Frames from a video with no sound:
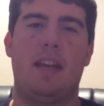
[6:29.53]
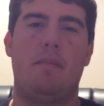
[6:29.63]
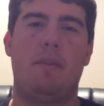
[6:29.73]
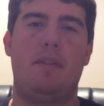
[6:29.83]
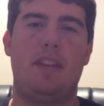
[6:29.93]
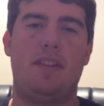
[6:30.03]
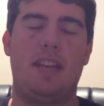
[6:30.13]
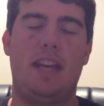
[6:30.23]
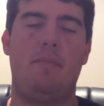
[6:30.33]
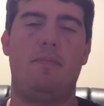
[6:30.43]
But this
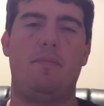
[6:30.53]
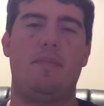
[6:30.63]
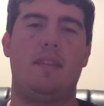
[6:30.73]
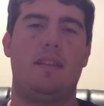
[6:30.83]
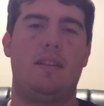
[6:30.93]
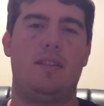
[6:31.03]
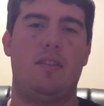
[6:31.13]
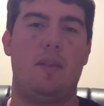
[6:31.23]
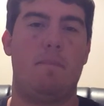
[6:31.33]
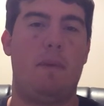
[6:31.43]
team,
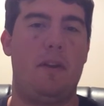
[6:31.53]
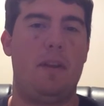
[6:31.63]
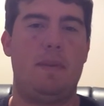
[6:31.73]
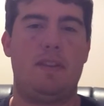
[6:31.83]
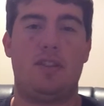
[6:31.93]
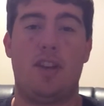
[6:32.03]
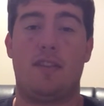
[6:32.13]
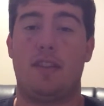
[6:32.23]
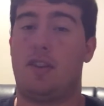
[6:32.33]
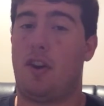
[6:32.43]
they barely beat the
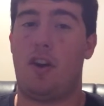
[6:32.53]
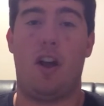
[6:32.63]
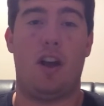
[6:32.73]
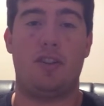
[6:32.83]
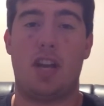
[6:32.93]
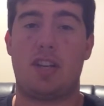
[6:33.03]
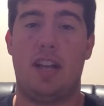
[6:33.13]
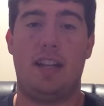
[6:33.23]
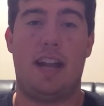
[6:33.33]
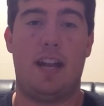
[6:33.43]
Jets. They turned it on. Josh
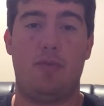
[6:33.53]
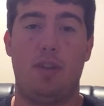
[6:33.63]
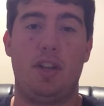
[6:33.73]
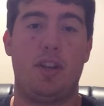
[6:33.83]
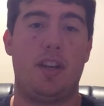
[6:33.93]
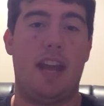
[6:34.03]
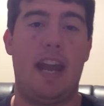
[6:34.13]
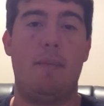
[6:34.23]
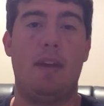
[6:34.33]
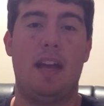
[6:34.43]
Allen had a really good
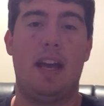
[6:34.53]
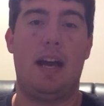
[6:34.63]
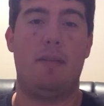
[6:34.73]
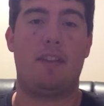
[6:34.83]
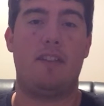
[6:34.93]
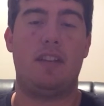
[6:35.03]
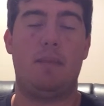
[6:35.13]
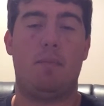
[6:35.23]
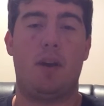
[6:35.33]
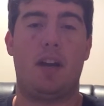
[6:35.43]
game,
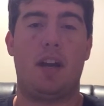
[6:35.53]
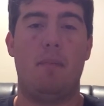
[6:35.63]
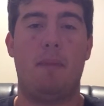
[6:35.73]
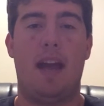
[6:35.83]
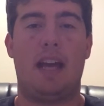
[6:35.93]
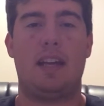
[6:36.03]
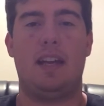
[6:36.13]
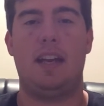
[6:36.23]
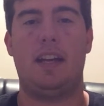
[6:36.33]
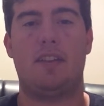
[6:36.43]
17-point comeback
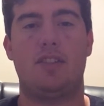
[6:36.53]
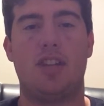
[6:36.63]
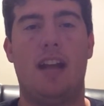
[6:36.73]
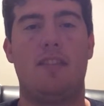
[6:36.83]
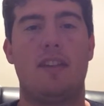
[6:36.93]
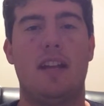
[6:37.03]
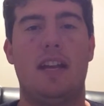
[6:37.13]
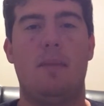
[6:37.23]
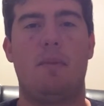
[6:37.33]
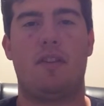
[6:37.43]
against the Jets.
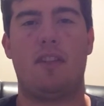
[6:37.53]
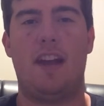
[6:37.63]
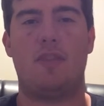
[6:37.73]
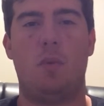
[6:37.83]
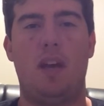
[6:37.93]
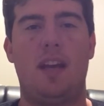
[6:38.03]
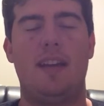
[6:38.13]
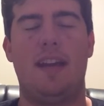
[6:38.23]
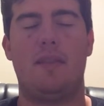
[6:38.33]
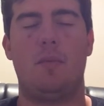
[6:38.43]
But this last week,
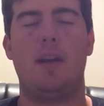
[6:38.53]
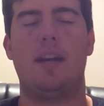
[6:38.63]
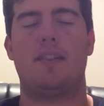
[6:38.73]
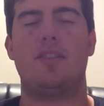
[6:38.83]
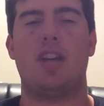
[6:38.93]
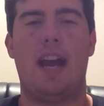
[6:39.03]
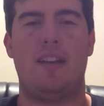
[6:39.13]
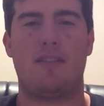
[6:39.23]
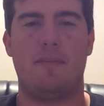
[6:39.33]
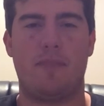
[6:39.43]
they win against the
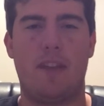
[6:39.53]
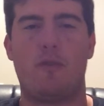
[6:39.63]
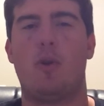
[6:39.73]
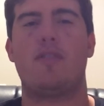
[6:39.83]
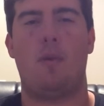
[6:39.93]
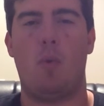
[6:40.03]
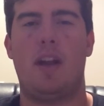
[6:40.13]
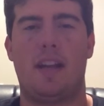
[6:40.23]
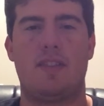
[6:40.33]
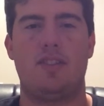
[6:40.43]
Giants. Of course, they
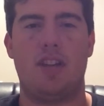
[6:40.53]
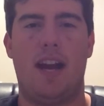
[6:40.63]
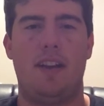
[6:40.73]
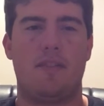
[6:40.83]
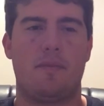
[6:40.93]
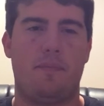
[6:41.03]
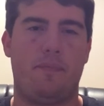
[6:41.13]
won against the Giants.